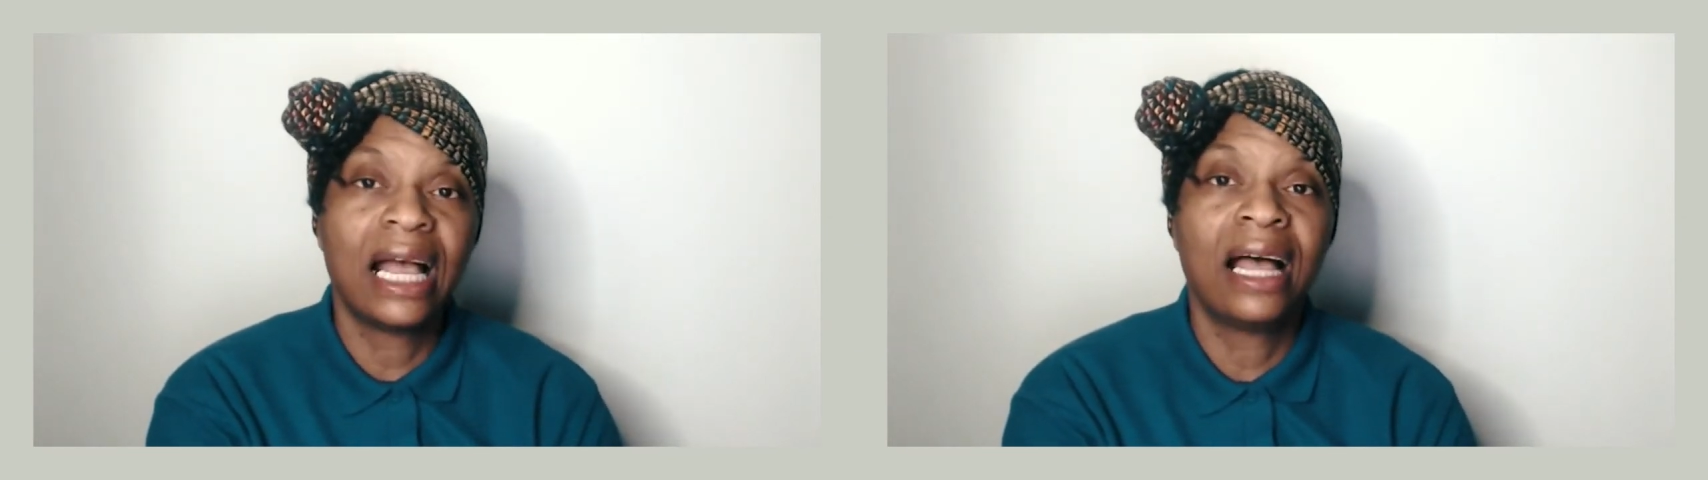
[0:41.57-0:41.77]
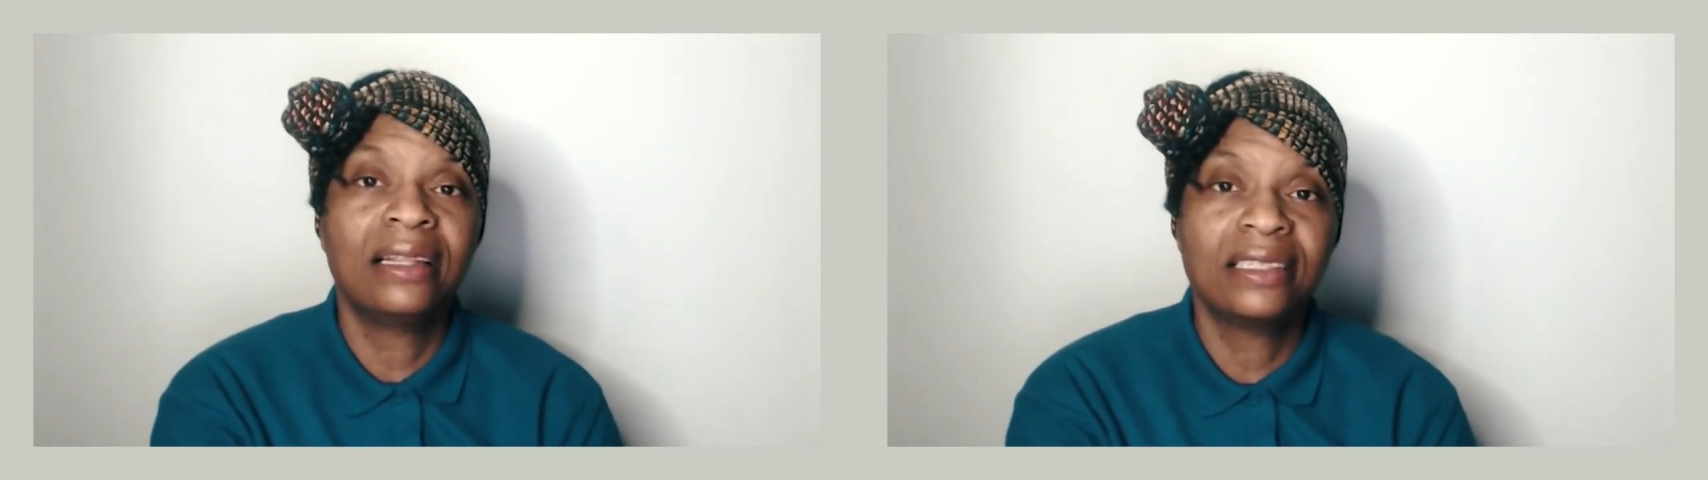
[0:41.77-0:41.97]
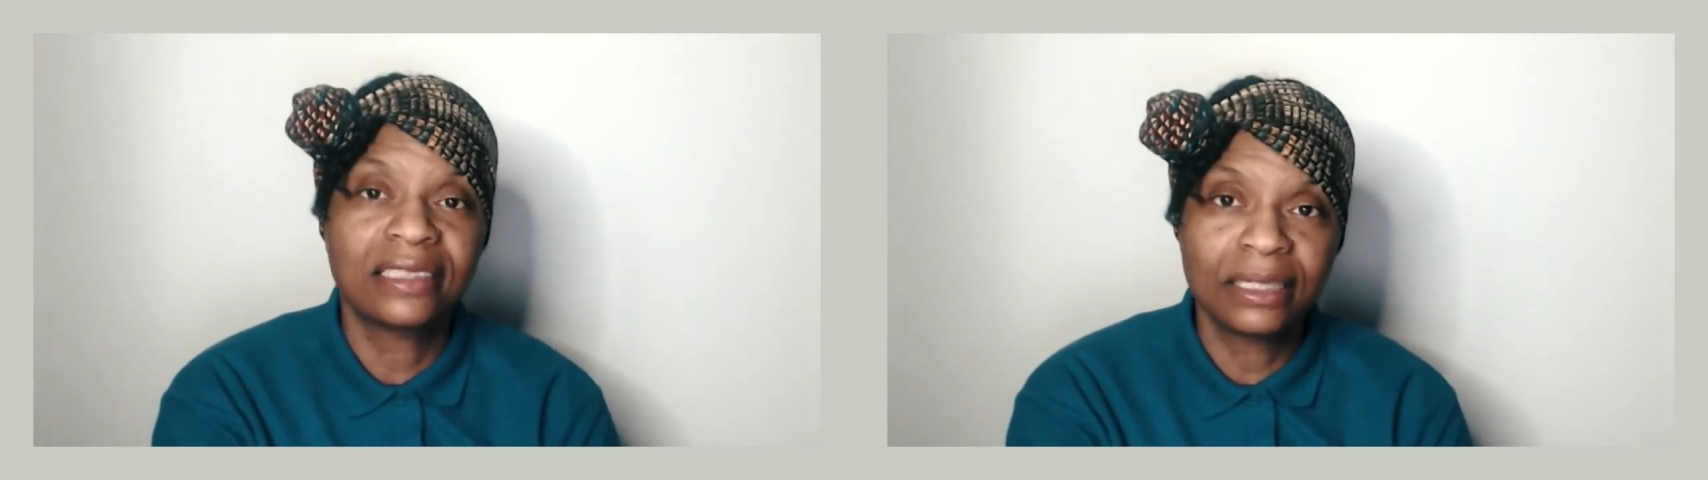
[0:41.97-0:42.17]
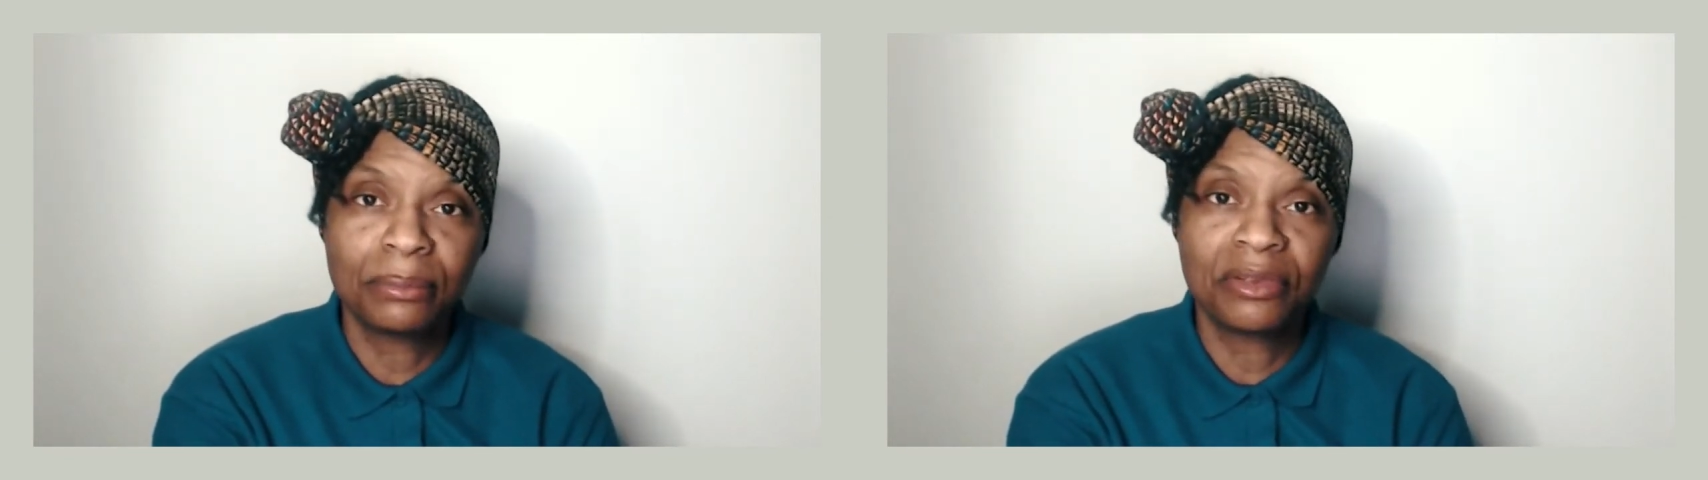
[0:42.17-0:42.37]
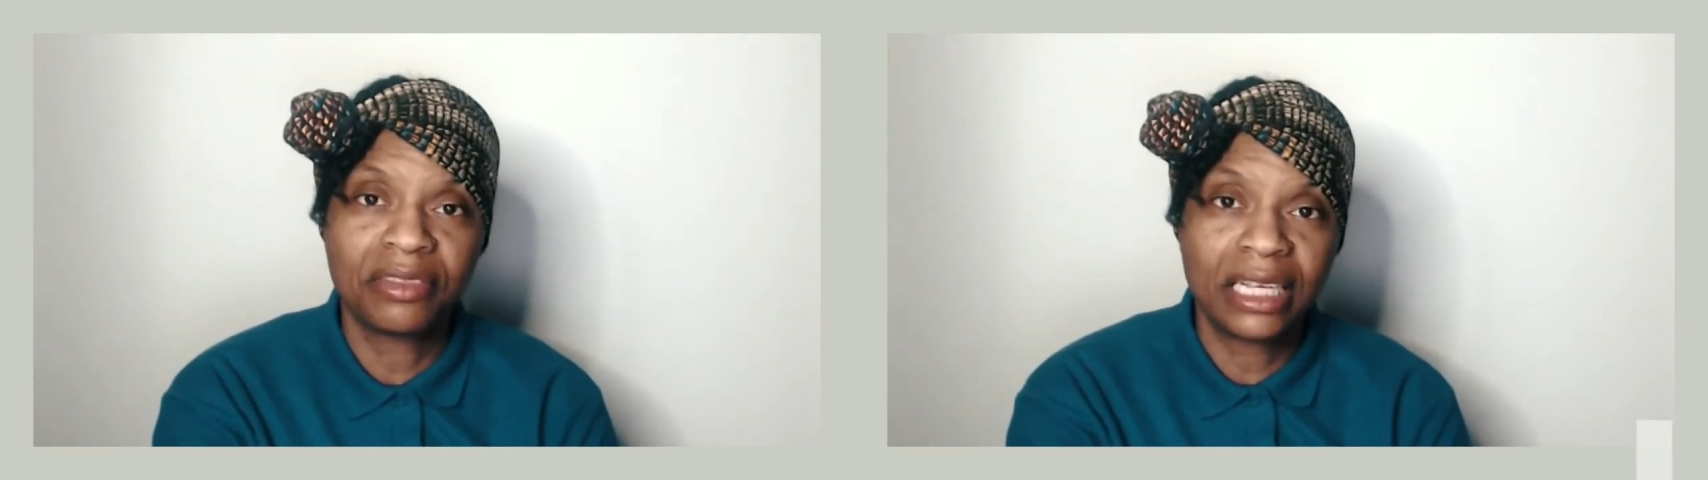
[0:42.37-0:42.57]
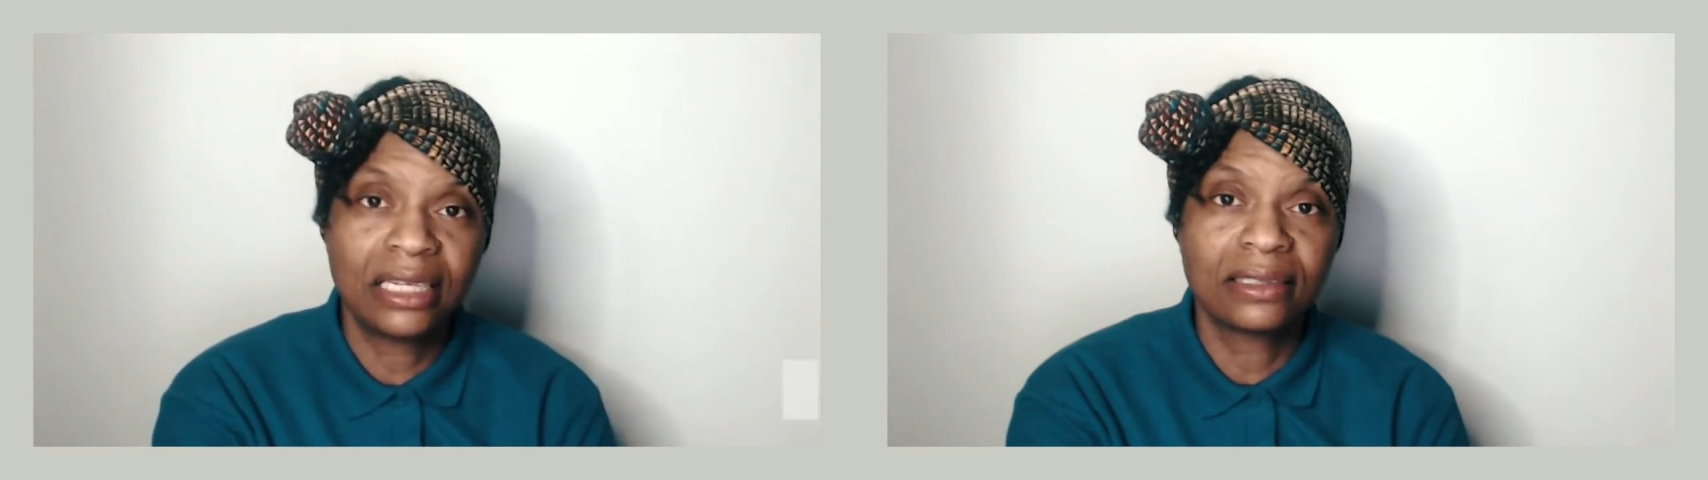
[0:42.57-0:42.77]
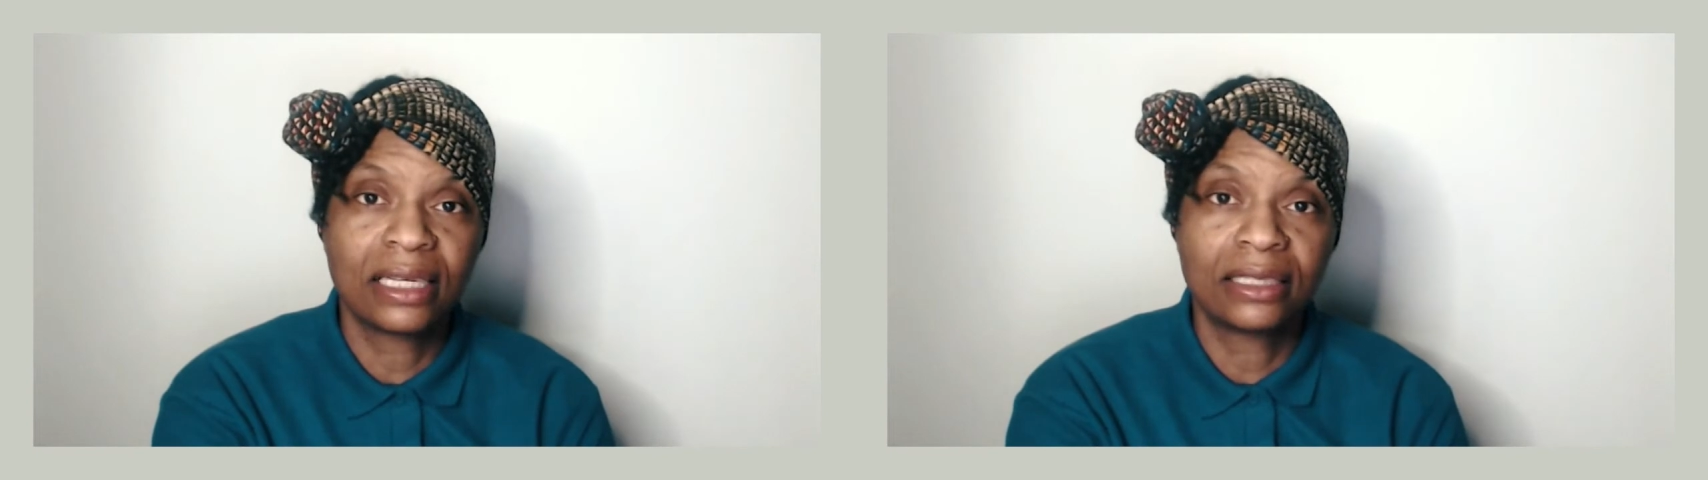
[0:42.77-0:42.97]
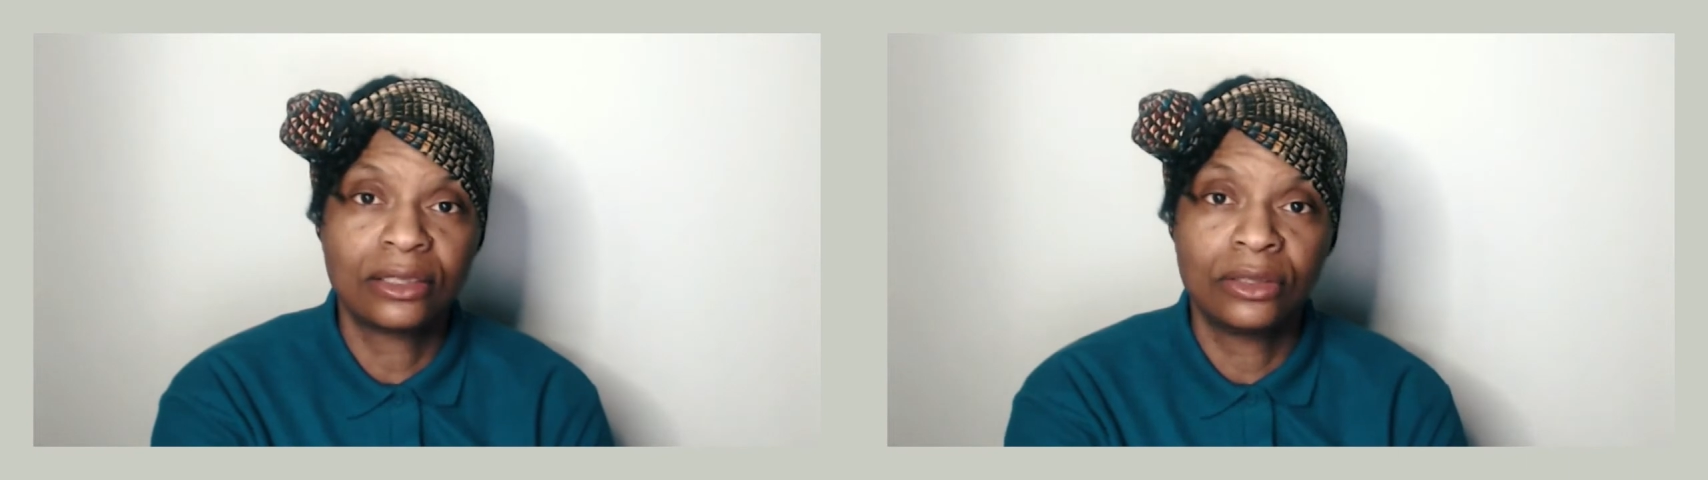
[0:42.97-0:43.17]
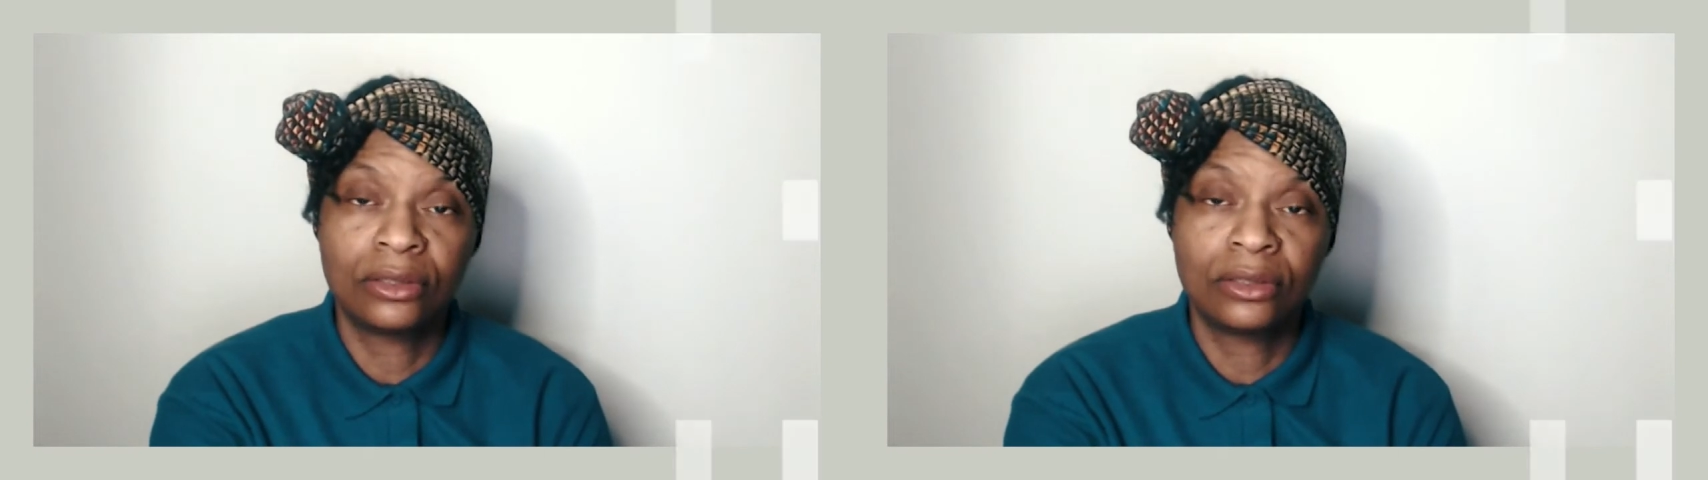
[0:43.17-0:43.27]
And the simple things that